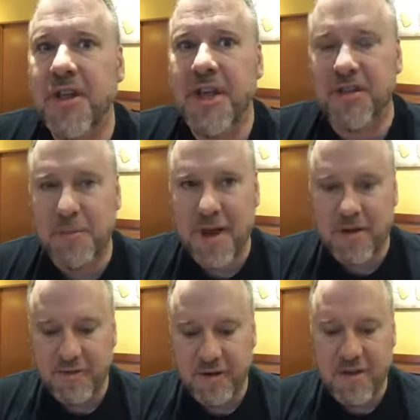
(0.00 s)
It's
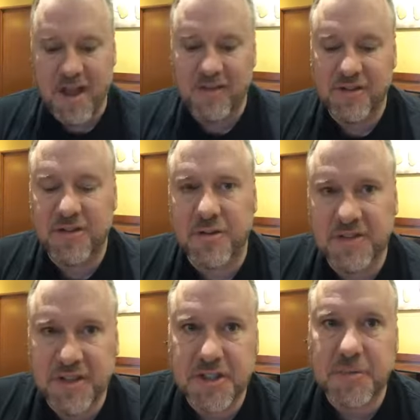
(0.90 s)
better if you have a
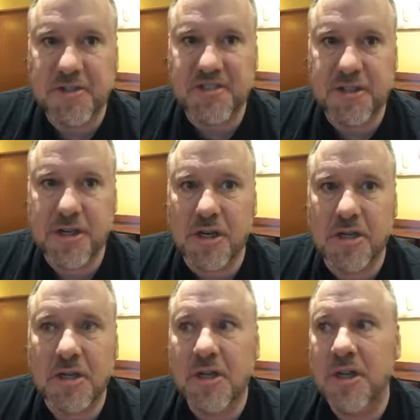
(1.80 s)
strategic position
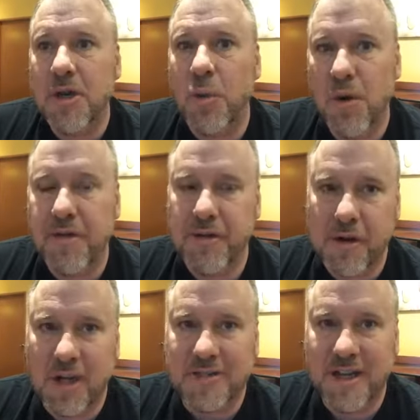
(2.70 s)
with your
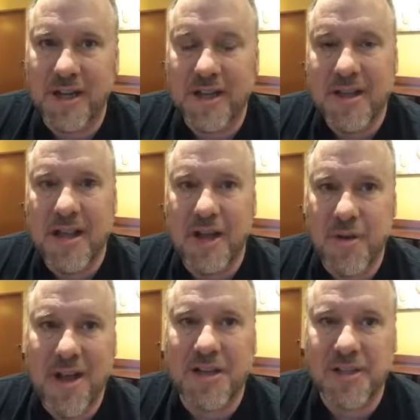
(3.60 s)
content and
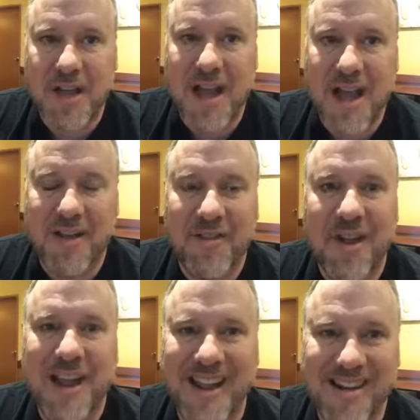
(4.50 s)
you actually have
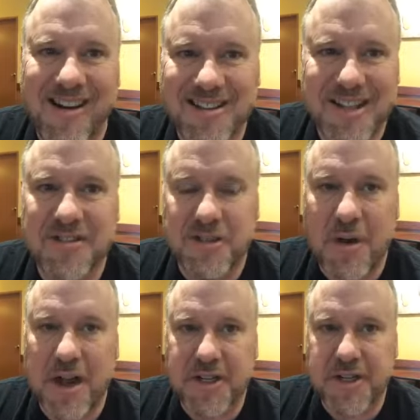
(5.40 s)
a content
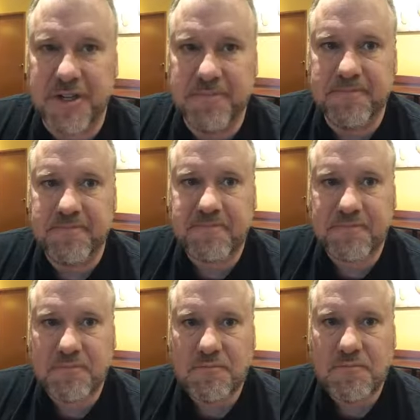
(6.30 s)
strategy.
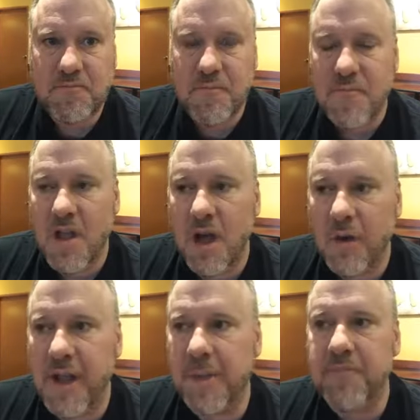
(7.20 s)

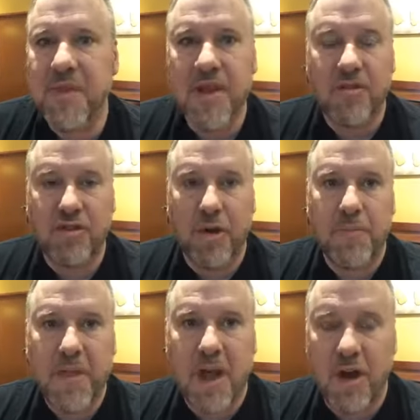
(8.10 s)
Okay, so
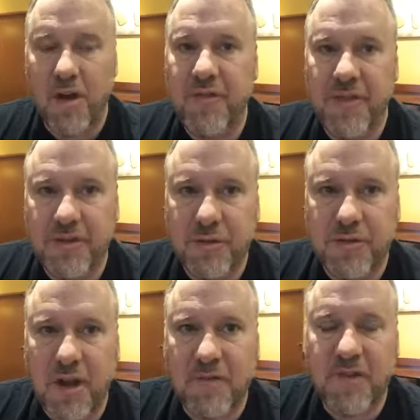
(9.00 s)
I hope this was
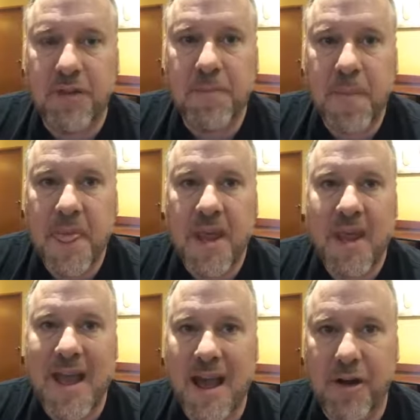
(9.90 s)
helpful.
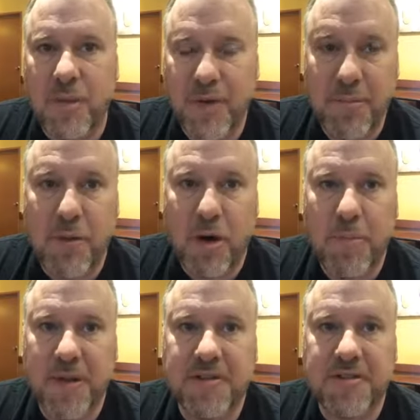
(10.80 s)
How to
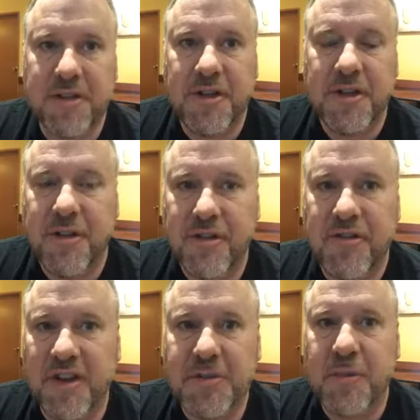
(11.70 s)
repurpose your
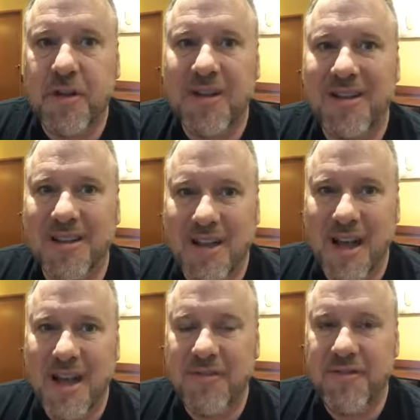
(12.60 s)
Facebook
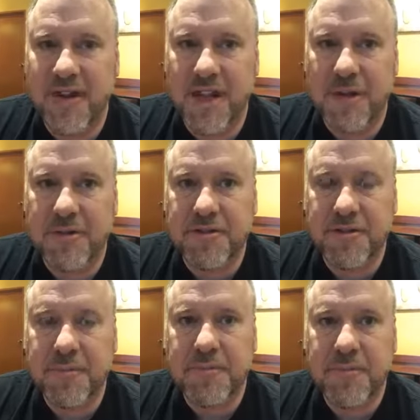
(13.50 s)
live videos.
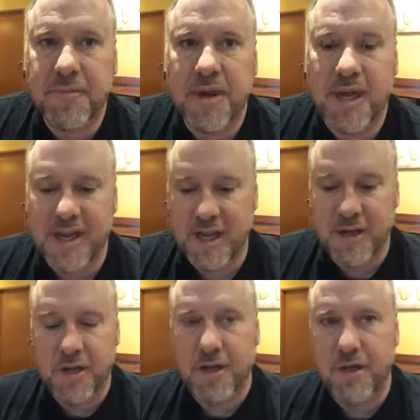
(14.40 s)
Again,
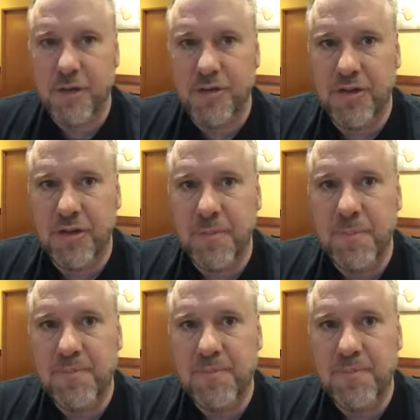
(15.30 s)
YouTube,